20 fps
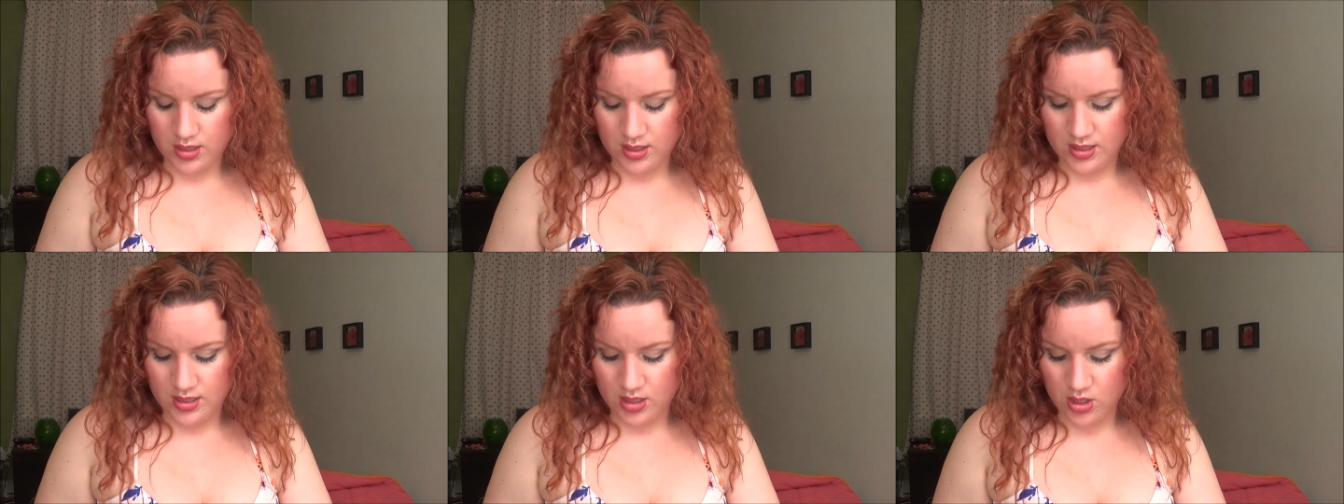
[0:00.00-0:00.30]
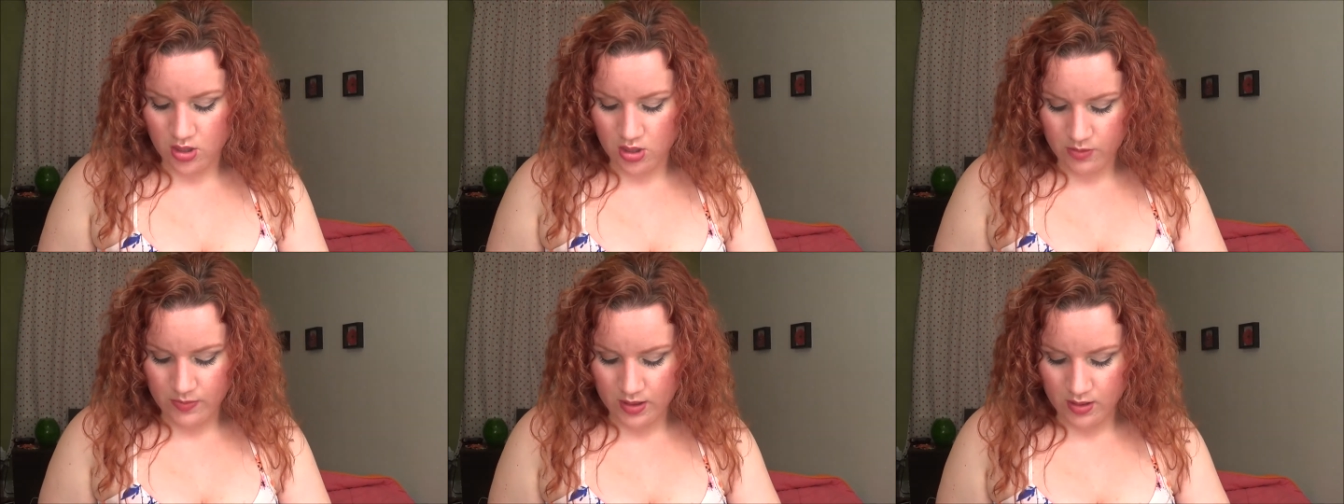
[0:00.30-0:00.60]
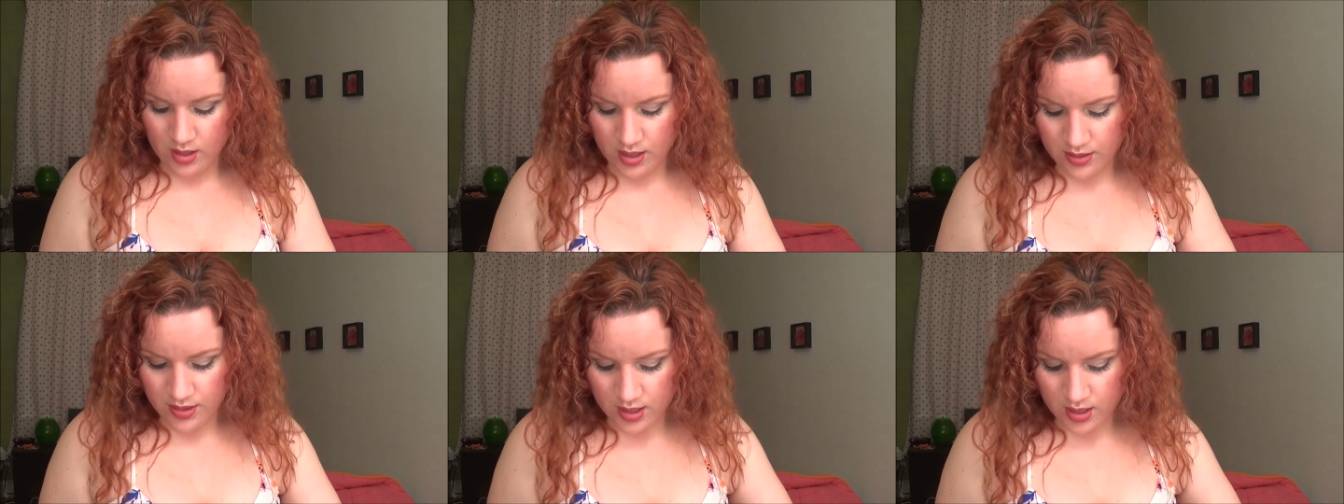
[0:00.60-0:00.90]
and talk
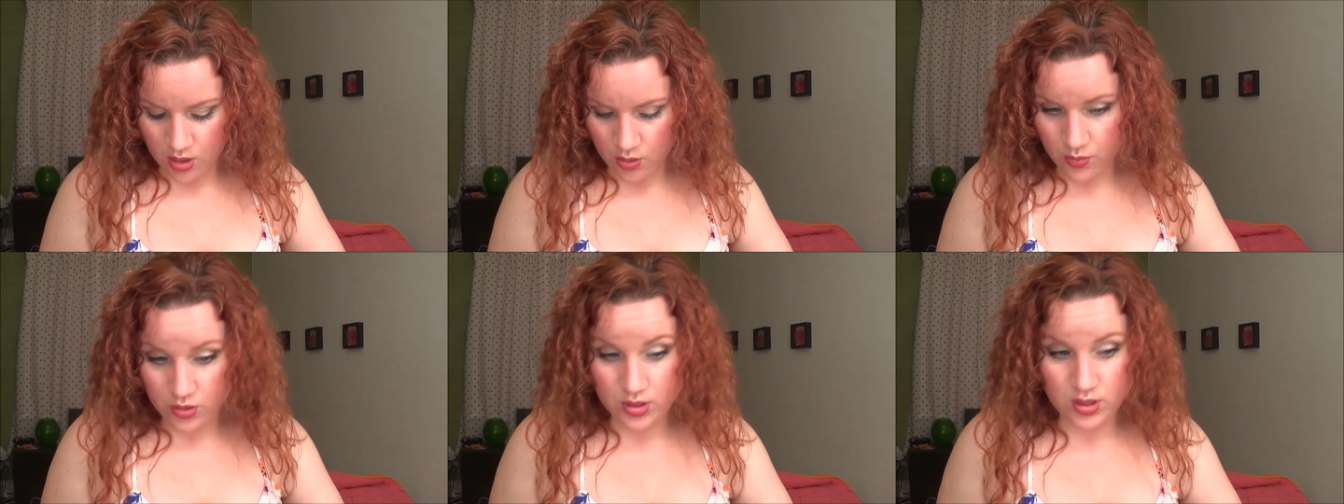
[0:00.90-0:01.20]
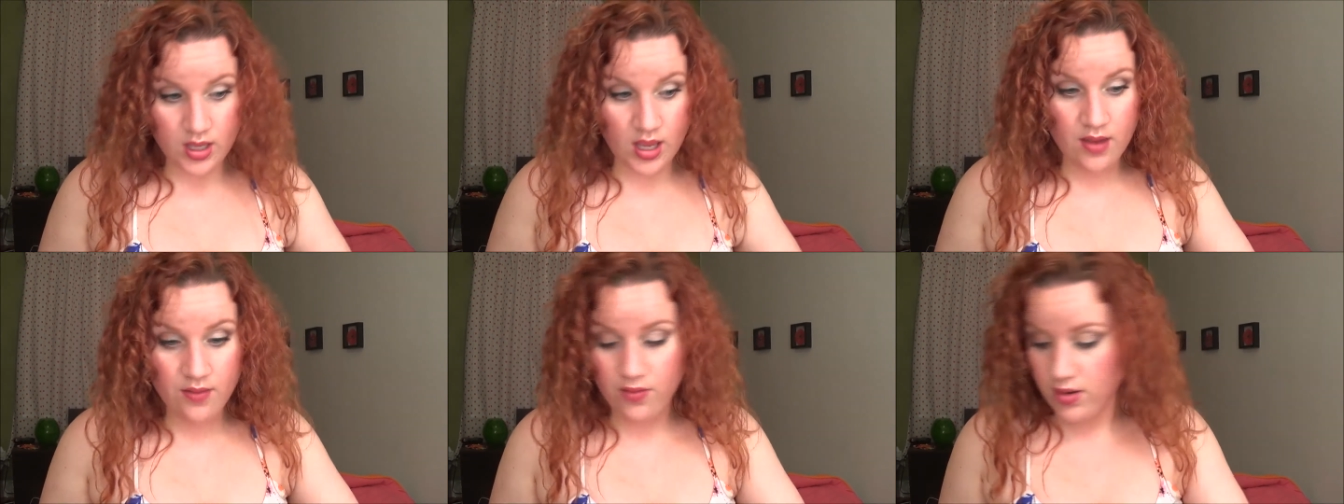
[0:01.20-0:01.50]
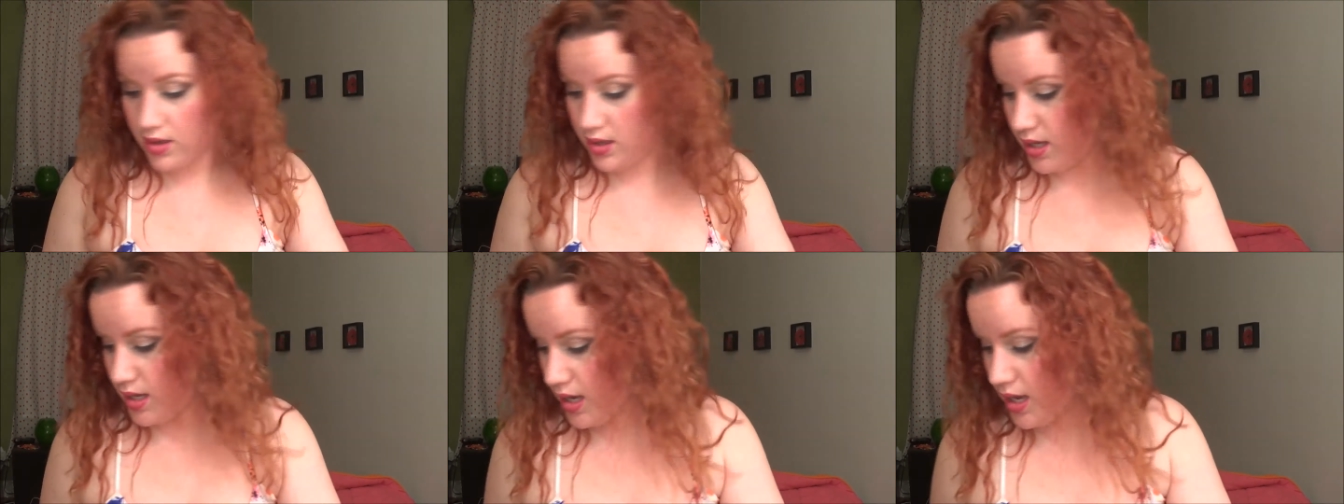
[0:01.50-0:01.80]
about I think almost
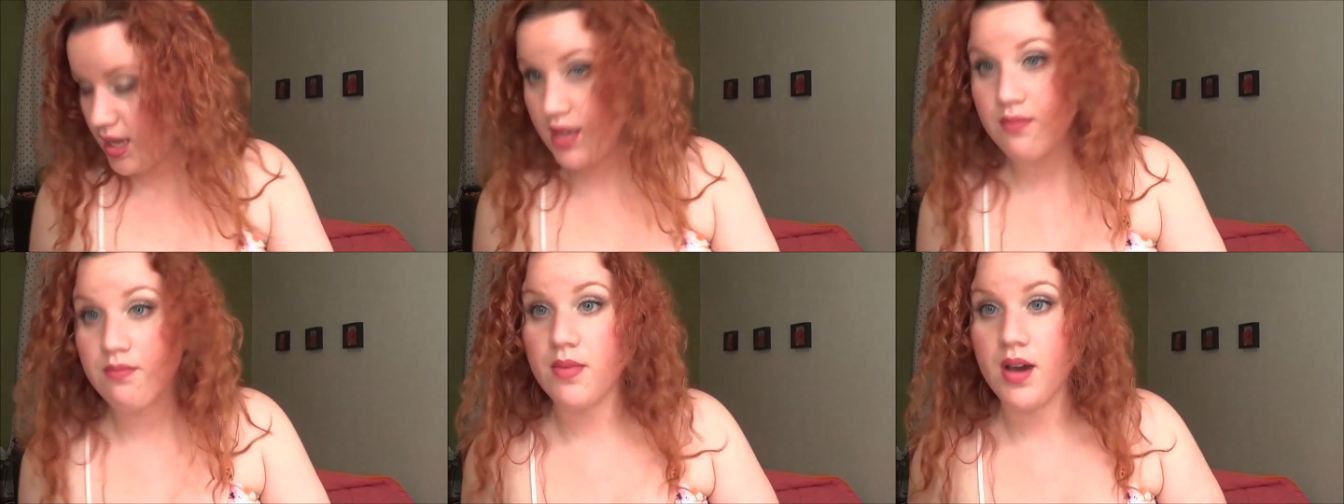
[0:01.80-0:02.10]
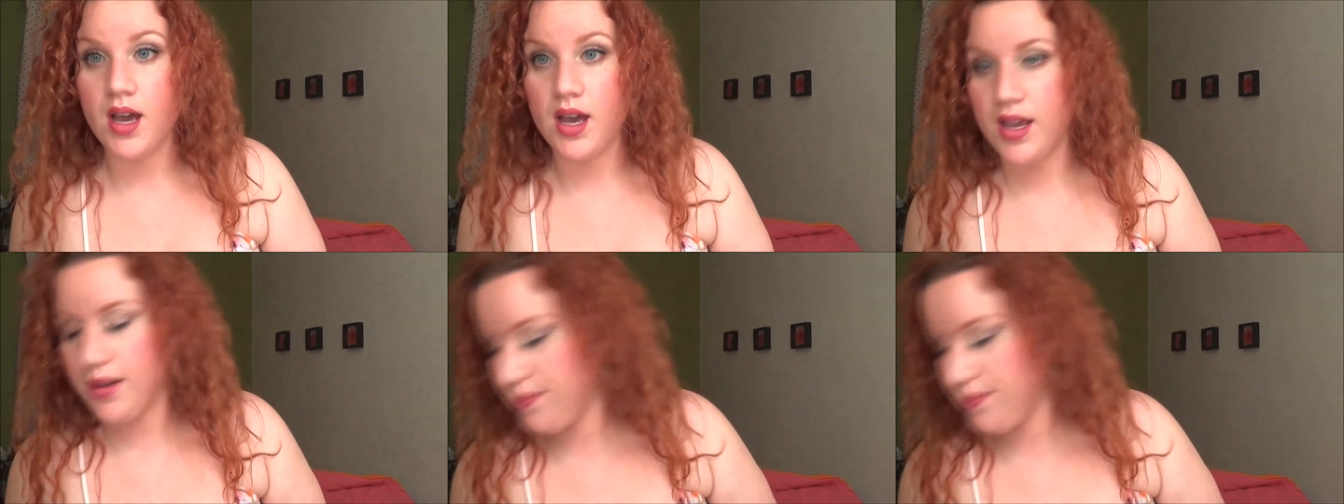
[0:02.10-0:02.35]
everything in my...